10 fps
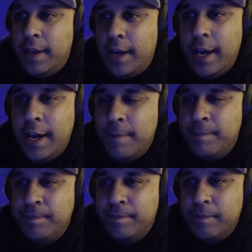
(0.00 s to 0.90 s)

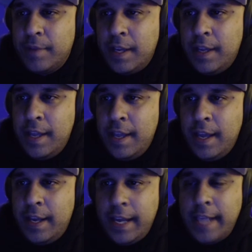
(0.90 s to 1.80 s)

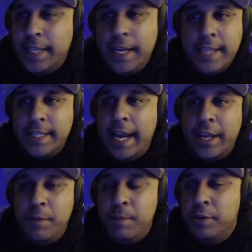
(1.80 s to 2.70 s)
Like I said, he has a lot of
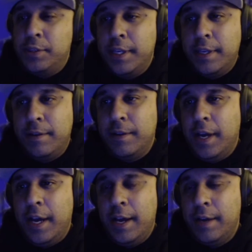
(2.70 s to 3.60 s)
good music
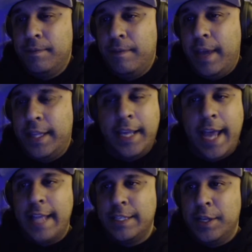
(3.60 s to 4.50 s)
at the
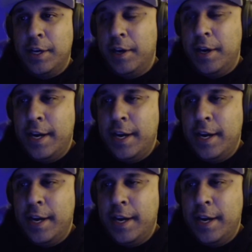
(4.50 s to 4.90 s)
concert.